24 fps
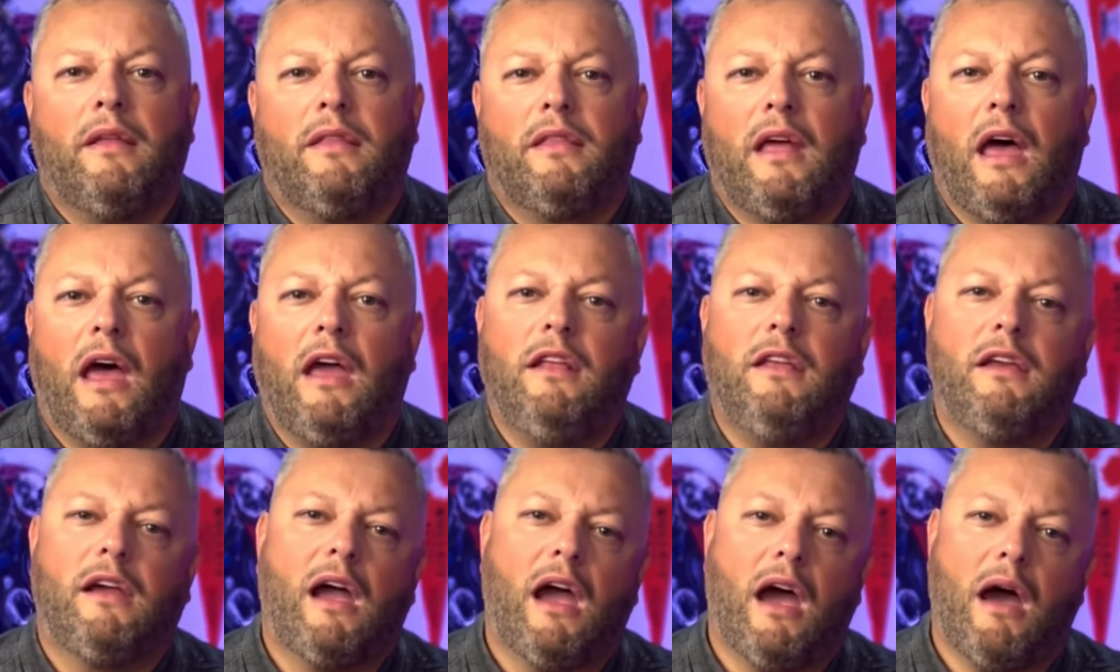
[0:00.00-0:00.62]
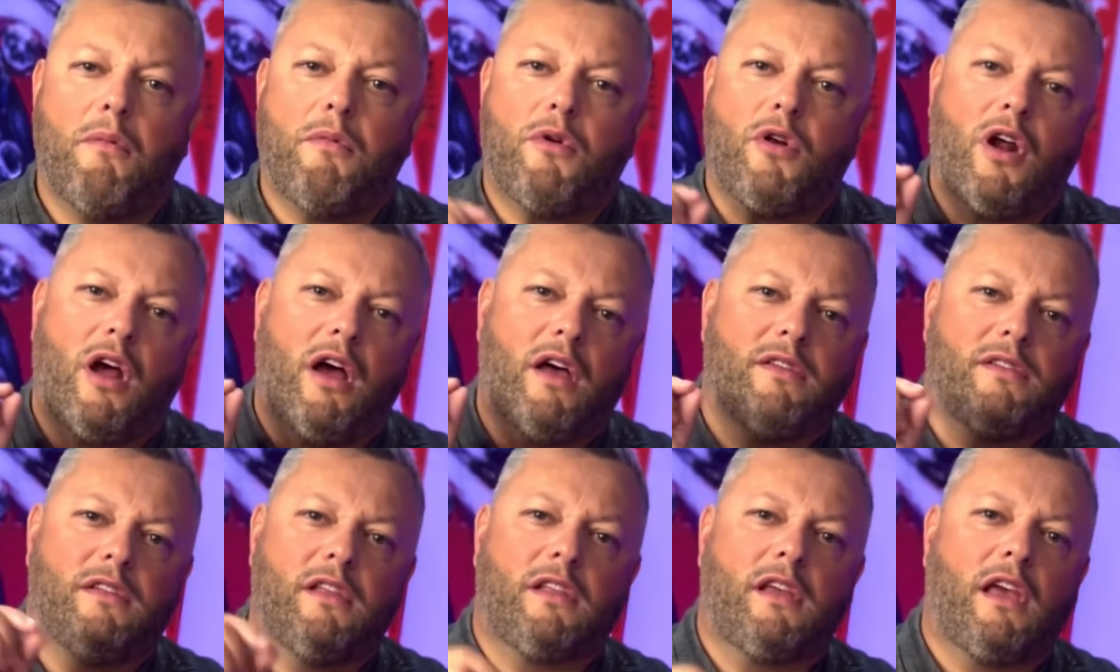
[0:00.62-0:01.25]
tiny
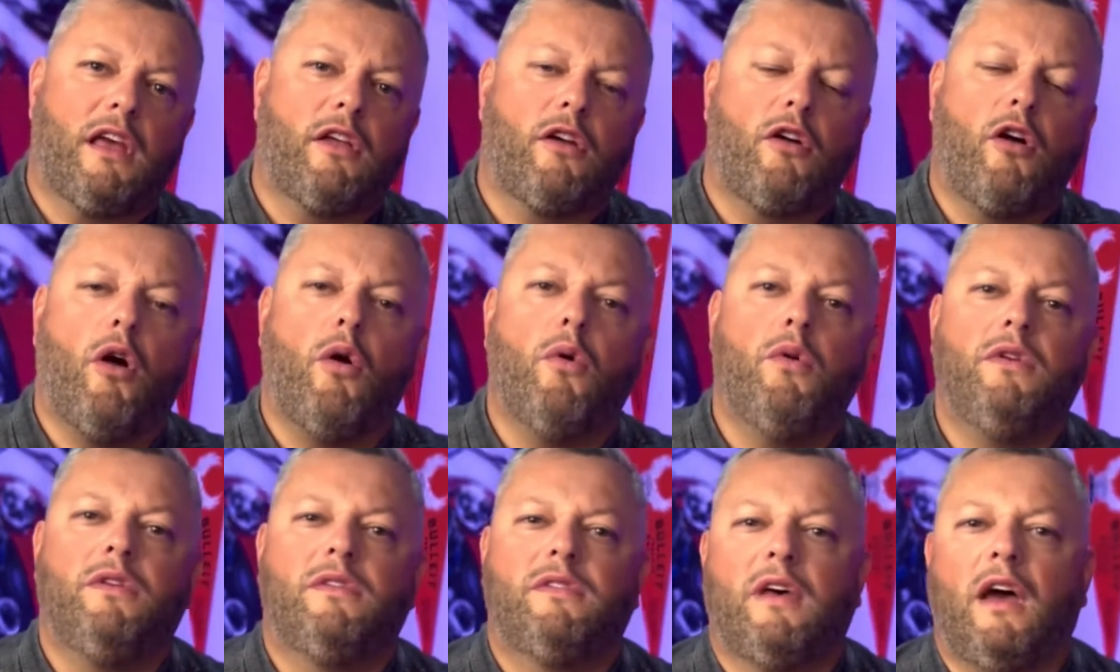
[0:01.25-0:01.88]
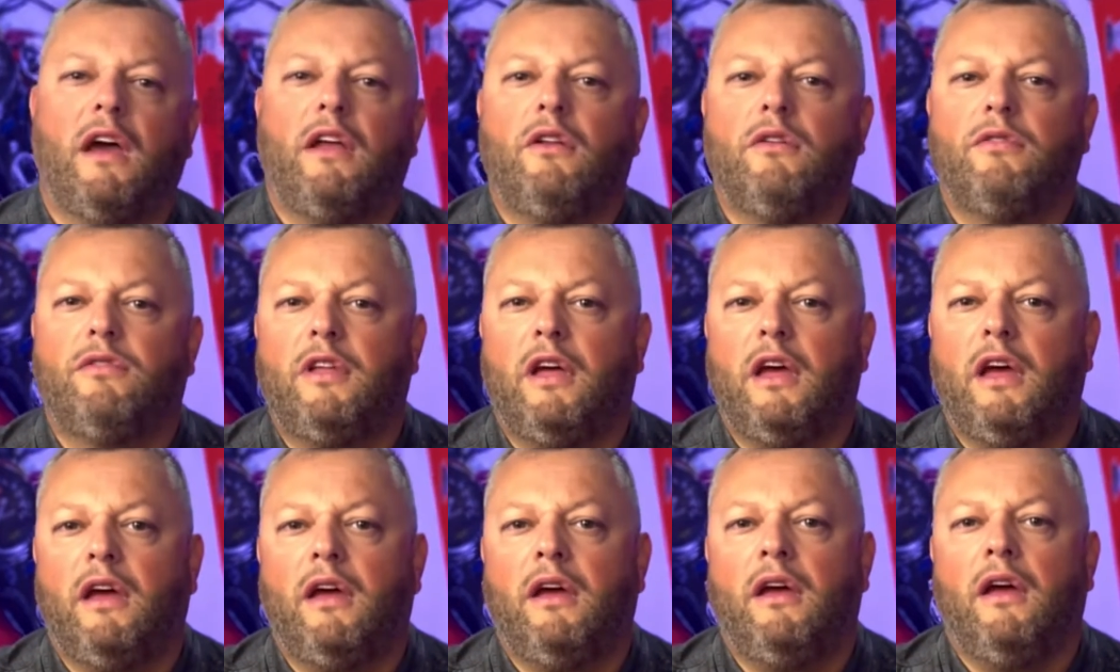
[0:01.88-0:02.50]
cameras that can go inside of
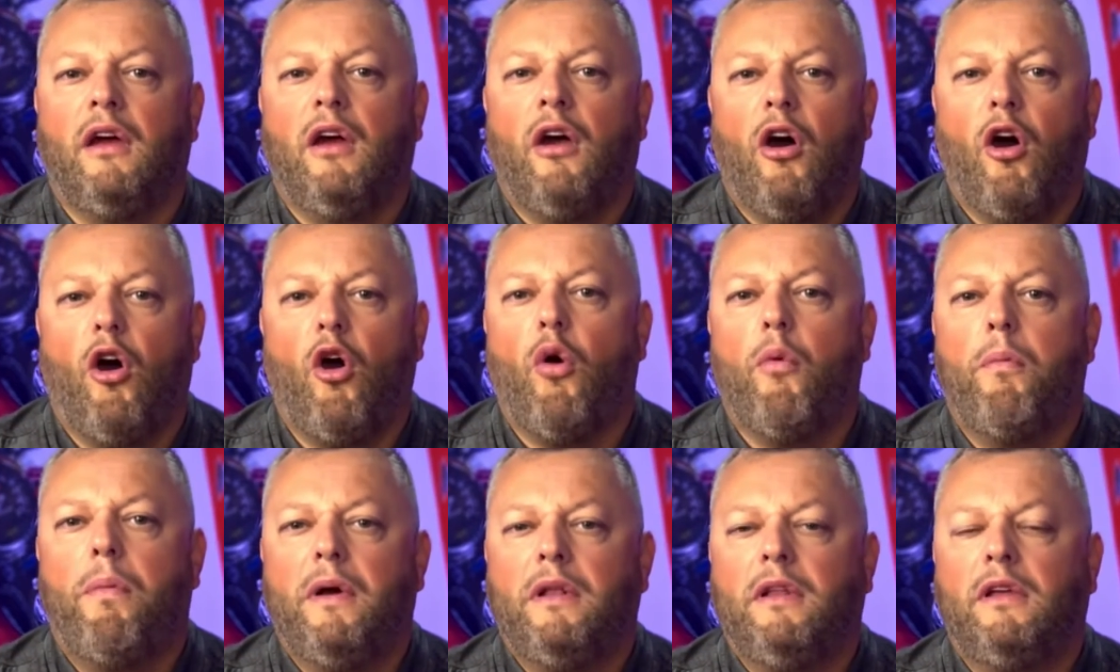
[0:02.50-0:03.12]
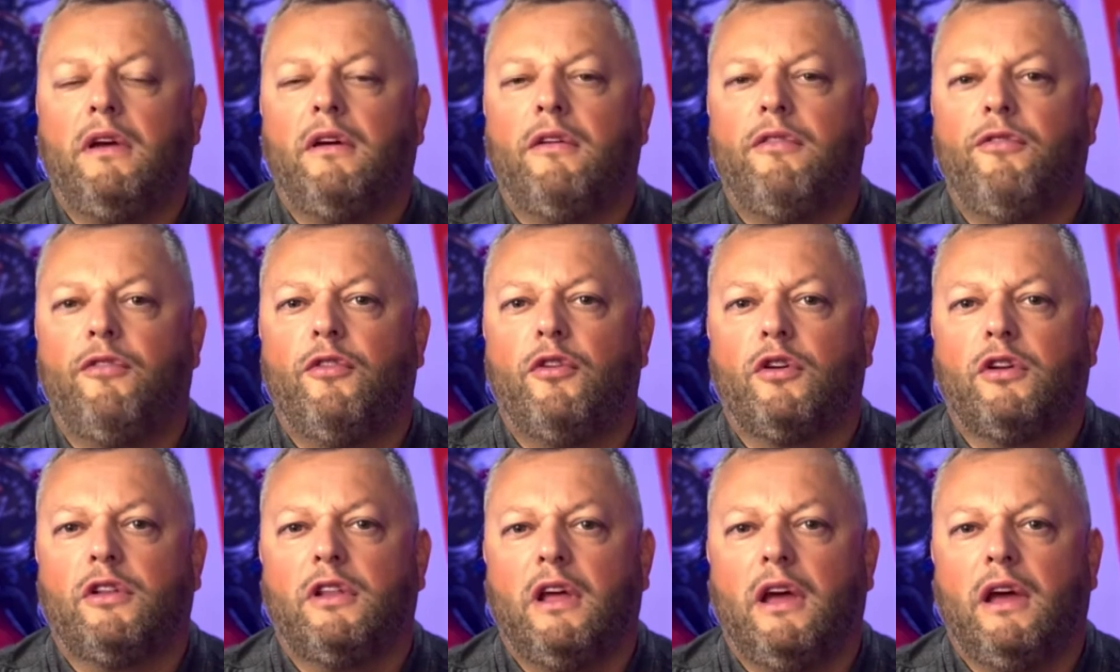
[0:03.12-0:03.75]
the opening
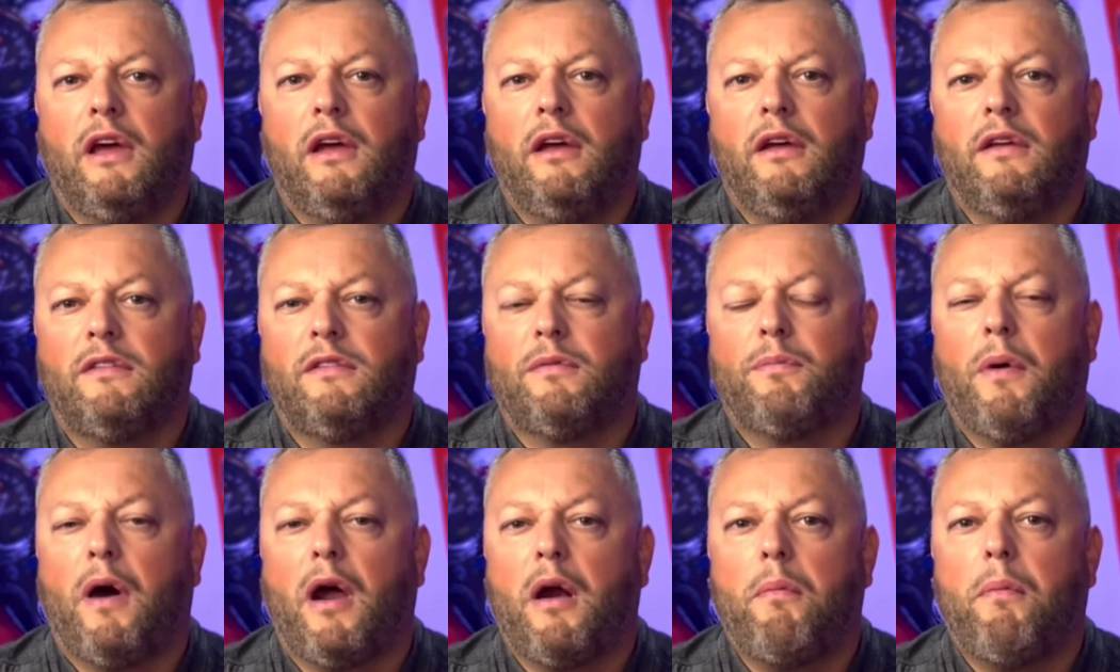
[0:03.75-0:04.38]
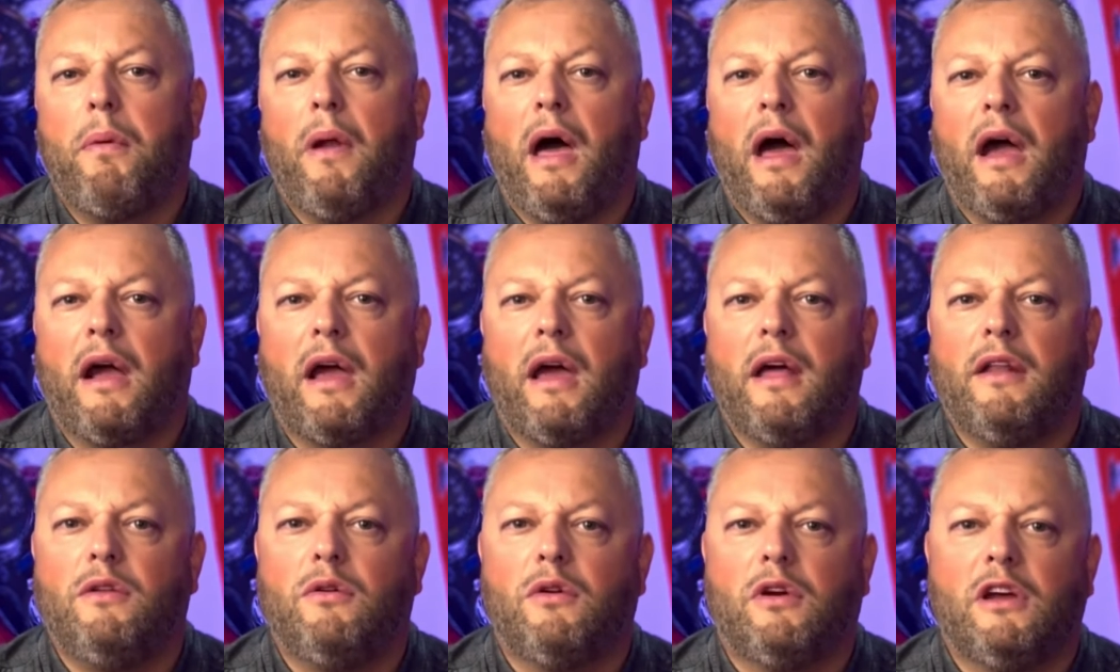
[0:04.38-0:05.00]
for the spark plug,
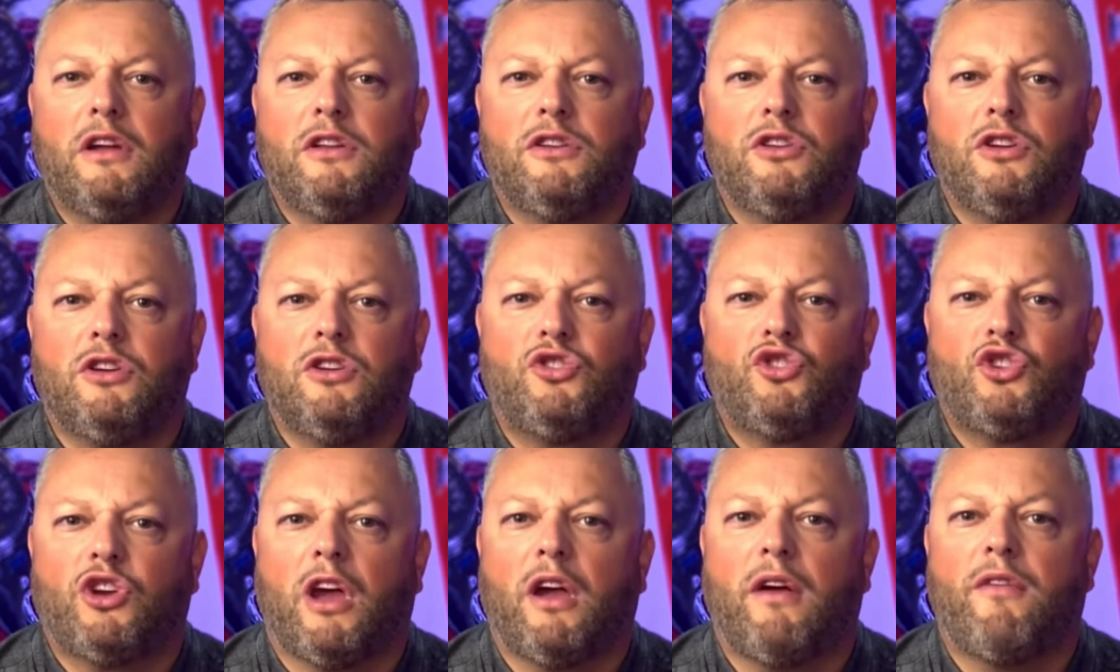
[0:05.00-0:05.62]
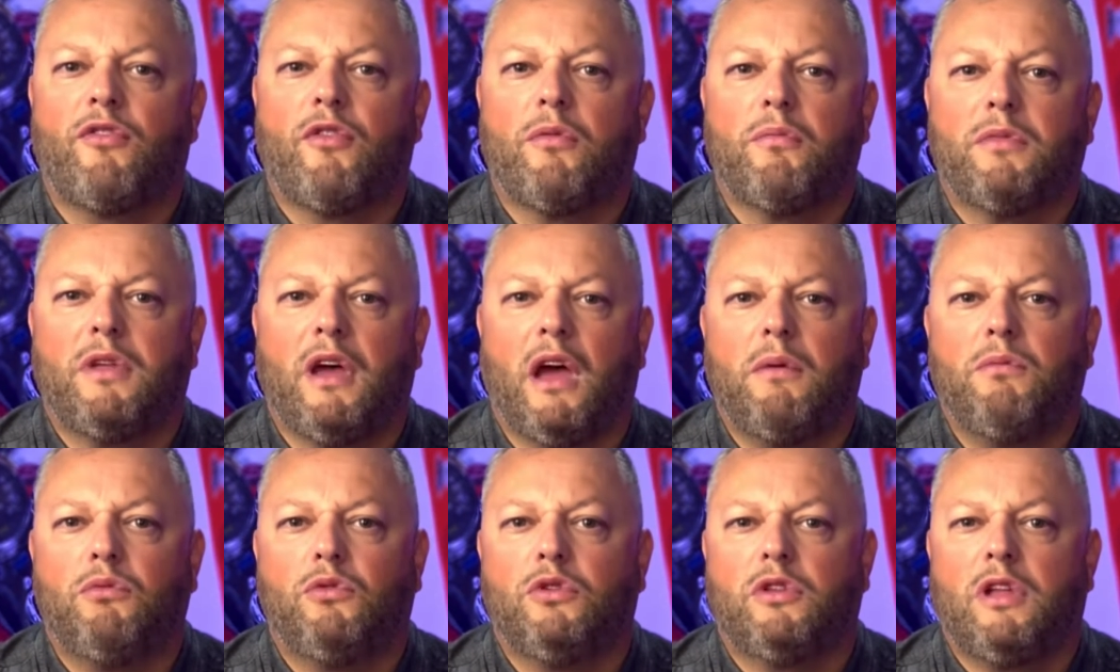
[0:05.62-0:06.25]
and you can check from
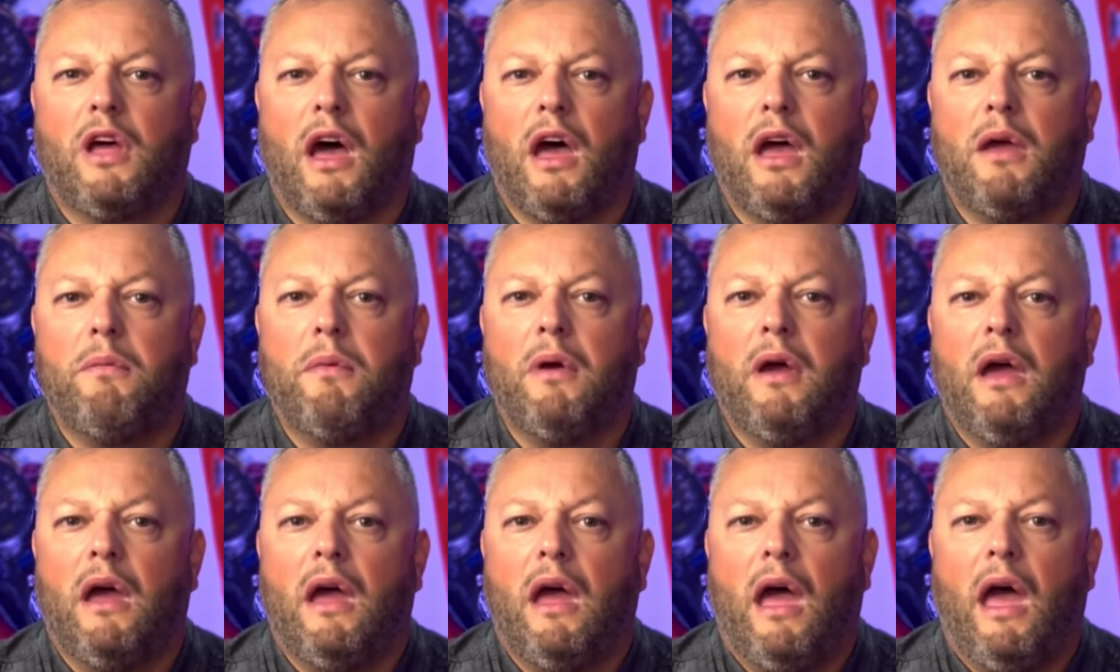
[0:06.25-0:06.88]
time to time